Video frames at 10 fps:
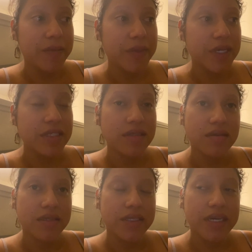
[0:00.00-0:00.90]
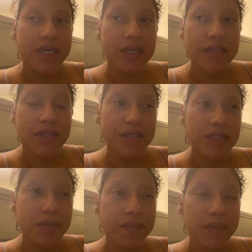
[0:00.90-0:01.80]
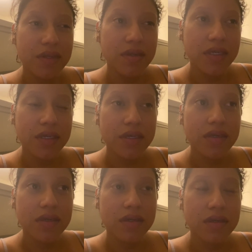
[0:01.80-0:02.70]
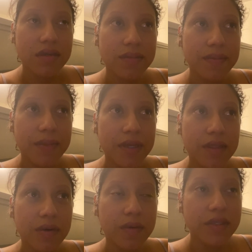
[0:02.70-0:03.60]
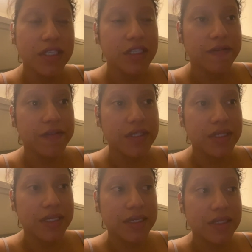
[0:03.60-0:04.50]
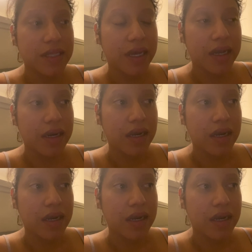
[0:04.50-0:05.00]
It's kind of similar, but the only difference is that